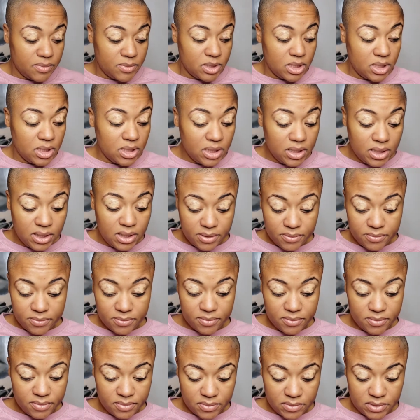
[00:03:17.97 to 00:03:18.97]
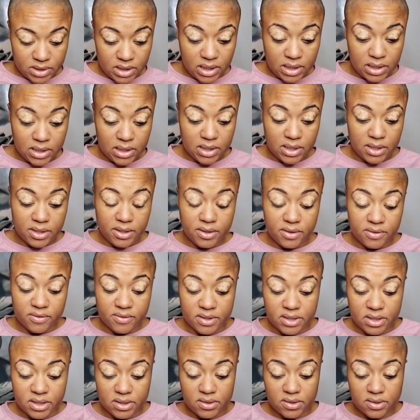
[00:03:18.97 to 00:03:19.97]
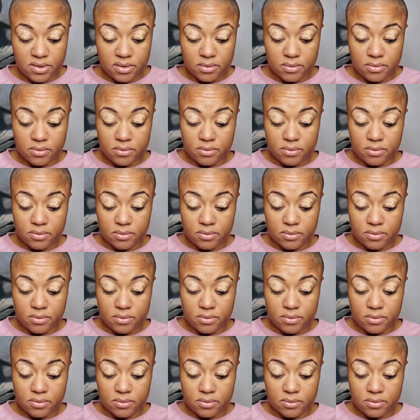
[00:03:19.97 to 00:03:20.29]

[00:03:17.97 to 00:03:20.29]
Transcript: Honey, we're gonna get in there first.